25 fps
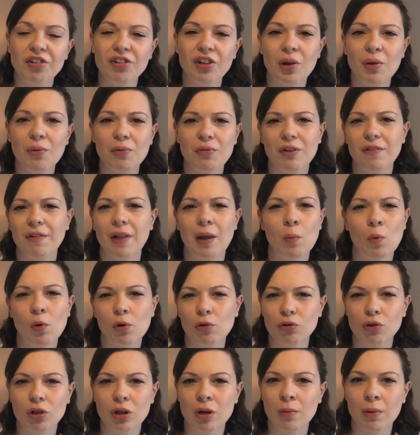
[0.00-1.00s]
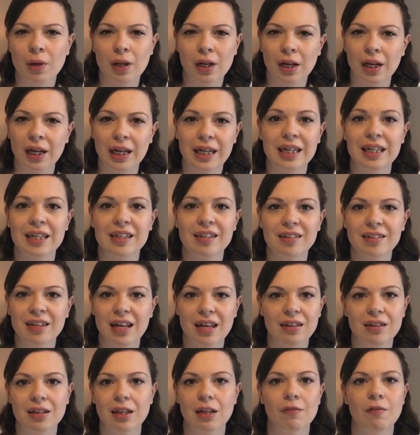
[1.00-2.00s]
don't think they watch an
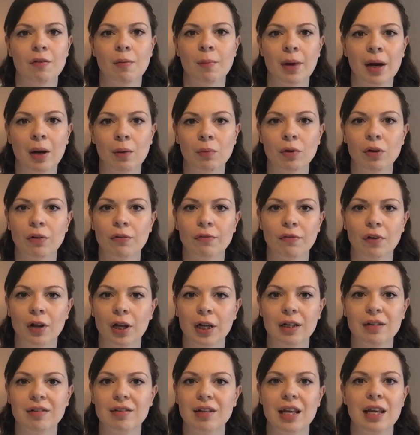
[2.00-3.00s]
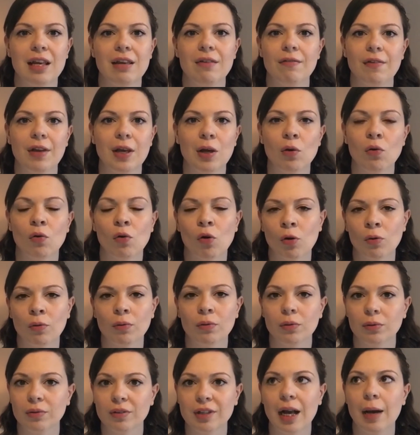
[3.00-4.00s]
excessive amount of like TV or
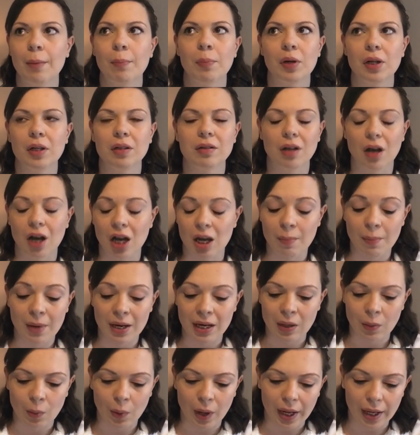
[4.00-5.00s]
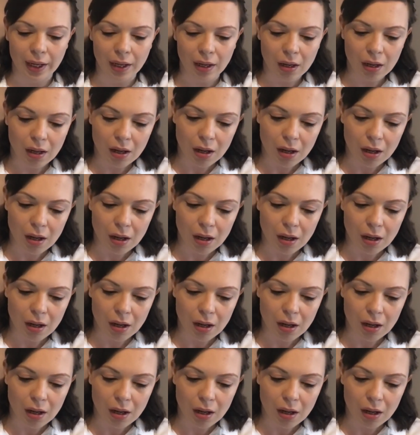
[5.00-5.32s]
tablet time anyway.